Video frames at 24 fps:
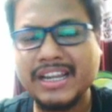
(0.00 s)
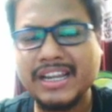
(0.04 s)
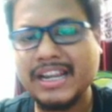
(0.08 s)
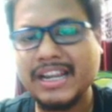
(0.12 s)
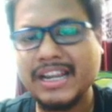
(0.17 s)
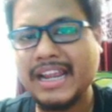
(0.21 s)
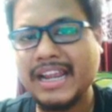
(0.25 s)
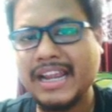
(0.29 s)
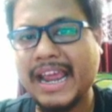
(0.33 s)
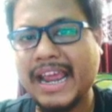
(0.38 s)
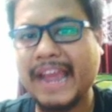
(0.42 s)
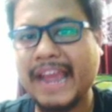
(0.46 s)

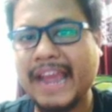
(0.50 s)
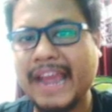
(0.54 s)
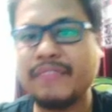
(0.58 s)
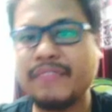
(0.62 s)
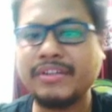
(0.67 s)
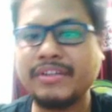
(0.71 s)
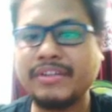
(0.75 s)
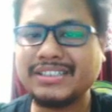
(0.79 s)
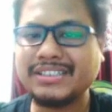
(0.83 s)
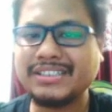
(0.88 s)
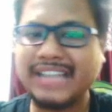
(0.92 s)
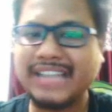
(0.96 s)
And
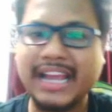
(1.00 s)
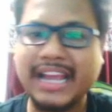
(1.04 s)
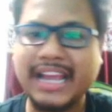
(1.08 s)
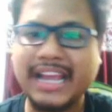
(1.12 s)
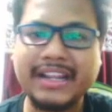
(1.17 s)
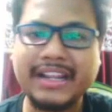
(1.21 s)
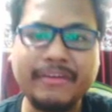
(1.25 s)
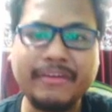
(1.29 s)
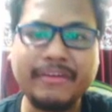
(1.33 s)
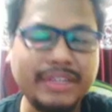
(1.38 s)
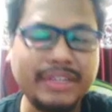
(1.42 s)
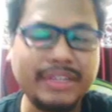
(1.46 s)
once
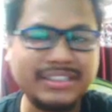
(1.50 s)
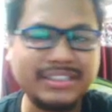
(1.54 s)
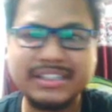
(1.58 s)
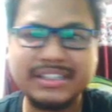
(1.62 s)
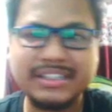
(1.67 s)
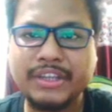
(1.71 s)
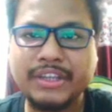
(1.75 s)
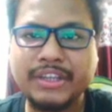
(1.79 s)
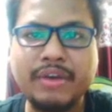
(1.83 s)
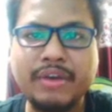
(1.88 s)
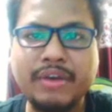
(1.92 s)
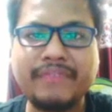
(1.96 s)

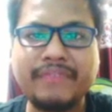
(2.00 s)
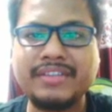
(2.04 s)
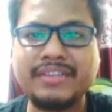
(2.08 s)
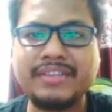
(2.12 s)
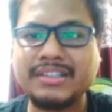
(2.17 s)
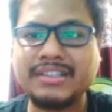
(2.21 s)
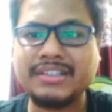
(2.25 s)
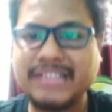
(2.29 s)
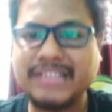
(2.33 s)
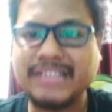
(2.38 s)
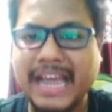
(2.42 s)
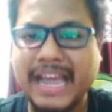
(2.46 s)
you have
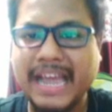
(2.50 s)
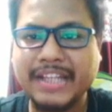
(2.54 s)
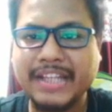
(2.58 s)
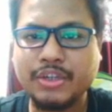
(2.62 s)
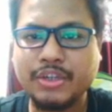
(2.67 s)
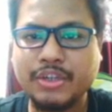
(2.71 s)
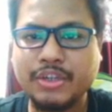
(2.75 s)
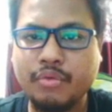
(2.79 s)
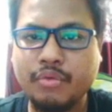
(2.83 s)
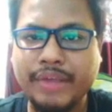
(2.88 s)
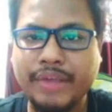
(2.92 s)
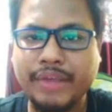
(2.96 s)
done that,
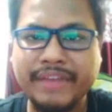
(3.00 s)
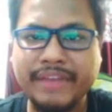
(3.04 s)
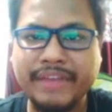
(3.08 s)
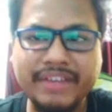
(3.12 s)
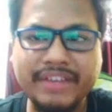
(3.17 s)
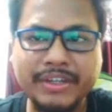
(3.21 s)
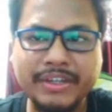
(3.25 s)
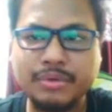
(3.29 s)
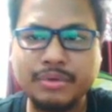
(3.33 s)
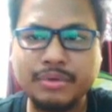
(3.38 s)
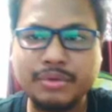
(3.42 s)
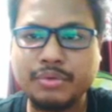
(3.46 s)
whenever
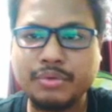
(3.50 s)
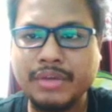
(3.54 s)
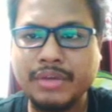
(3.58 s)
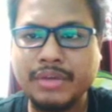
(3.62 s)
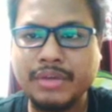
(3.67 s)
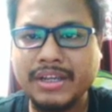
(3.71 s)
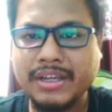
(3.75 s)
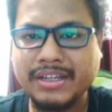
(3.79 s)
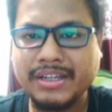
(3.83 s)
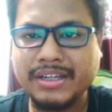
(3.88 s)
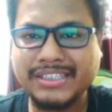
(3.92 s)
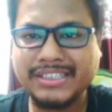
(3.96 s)
you
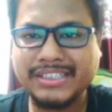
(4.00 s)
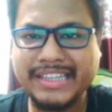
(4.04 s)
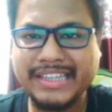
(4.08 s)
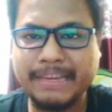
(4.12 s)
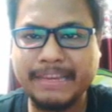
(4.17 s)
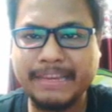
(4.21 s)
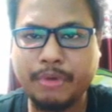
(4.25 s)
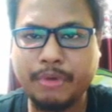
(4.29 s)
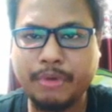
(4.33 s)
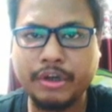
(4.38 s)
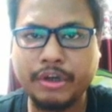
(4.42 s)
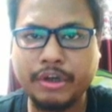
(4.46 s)
see a
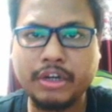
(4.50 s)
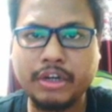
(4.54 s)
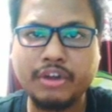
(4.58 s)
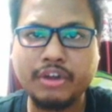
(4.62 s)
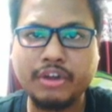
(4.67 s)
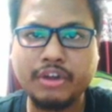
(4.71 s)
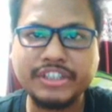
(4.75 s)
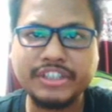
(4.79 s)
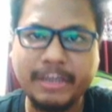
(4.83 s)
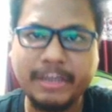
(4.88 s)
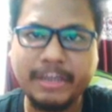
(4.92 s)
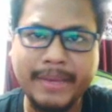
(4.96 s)
product
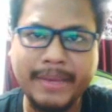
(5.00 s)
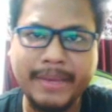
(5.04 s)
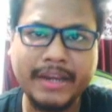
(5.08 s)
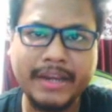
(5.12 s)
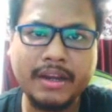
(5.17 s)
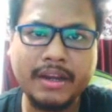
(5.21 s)
launch coming,